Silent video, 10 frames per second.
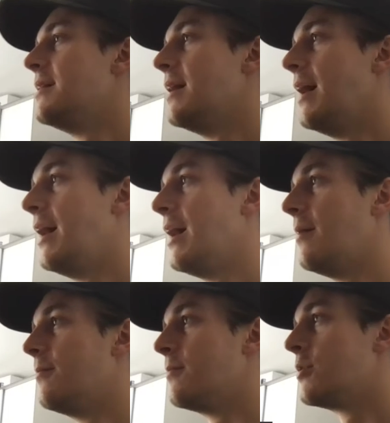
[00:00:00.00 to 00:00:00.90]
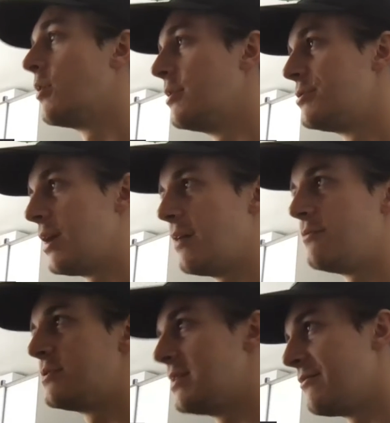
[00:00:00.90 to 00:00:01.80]
Got the drive,
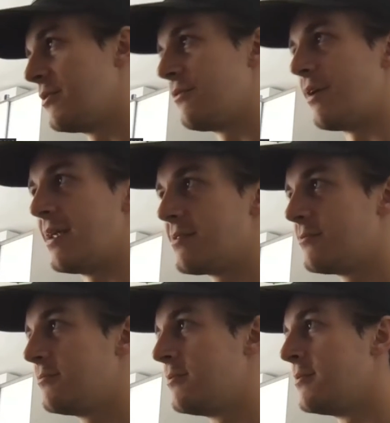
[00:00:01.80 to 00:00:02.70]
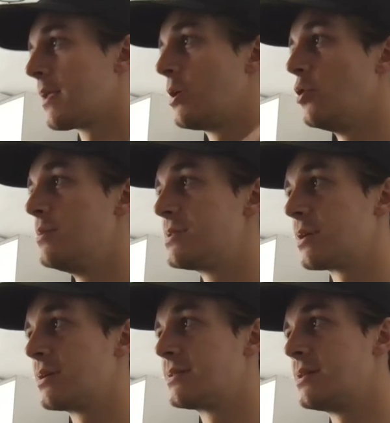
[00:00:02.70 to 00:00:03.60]
you just live in a Ferrento. You'll be
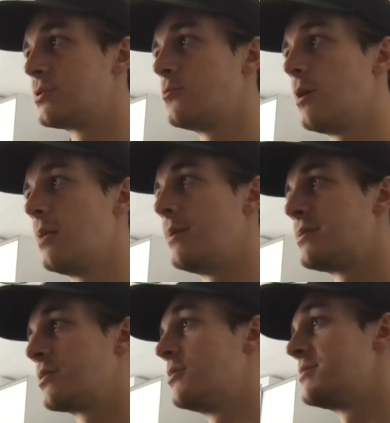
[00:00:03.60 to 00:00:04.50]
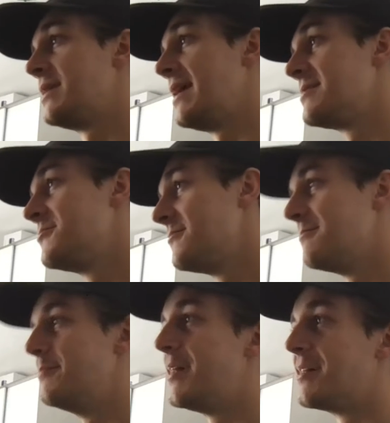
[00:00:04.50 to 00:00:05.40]
stuck in Central while I'm intercontinental.
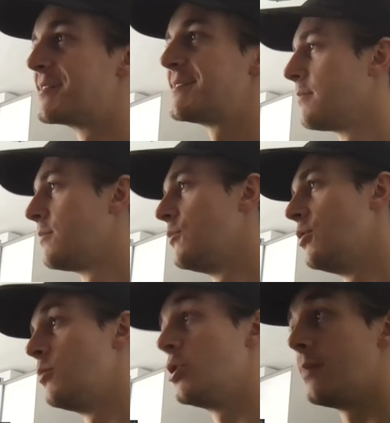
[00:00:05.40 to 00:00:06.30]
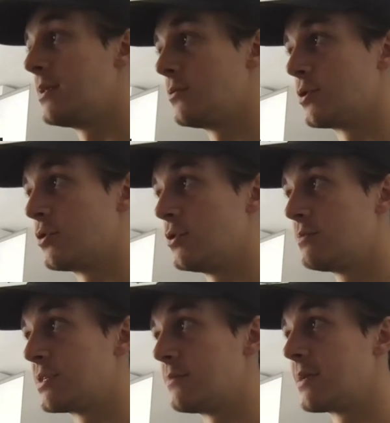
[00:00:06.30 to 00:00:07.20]
Bars. Doing monumental shows,
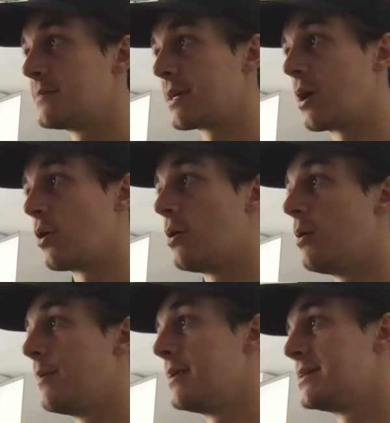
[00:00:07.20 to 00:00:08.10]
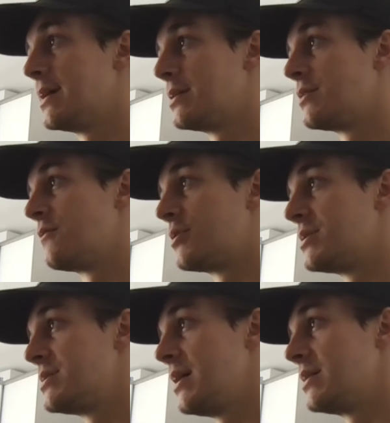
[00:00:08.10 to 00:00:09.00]
but sometimes I get caught up in the sense of
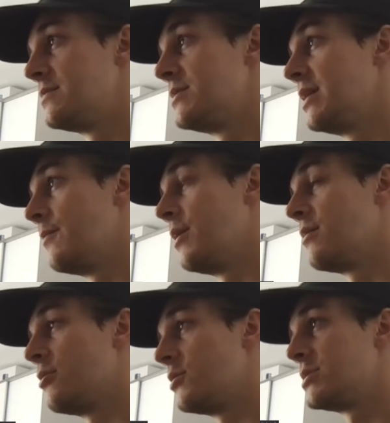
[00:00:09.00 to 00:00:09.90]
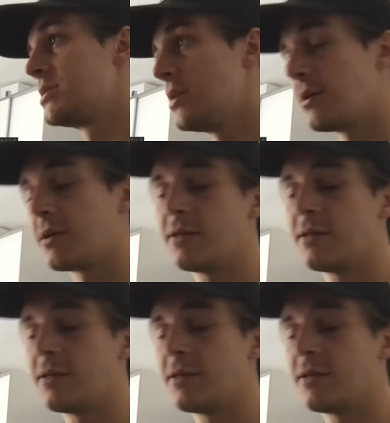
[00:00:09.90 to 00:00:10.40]
urgency. I seem to get my thoughts stuck.